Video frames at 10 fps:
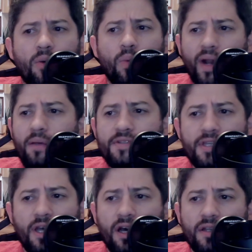When I was
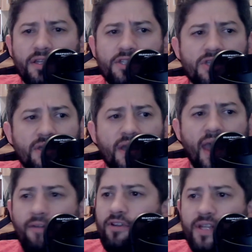in college,
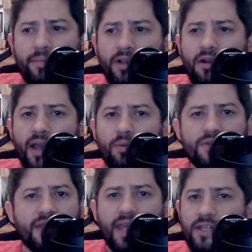every Democrat
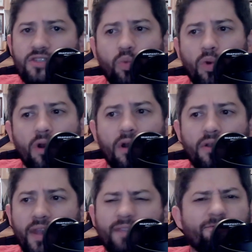was against war.
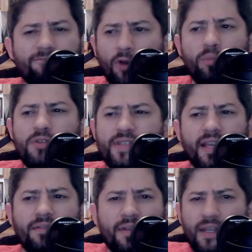Like, almost
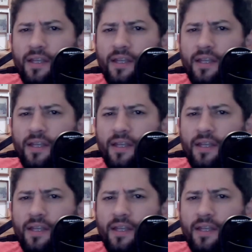at,